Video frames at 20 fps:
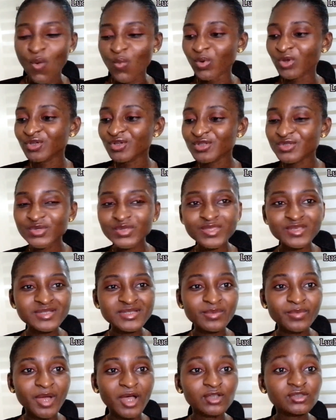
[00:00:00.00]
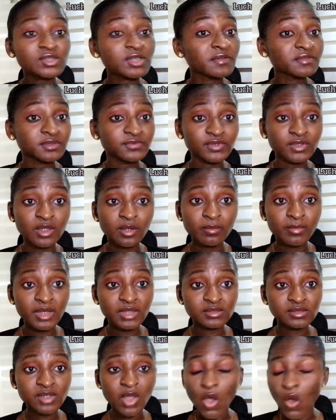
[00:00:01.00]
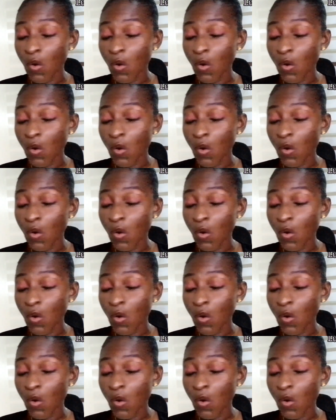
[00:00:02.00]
one or two things about self-development,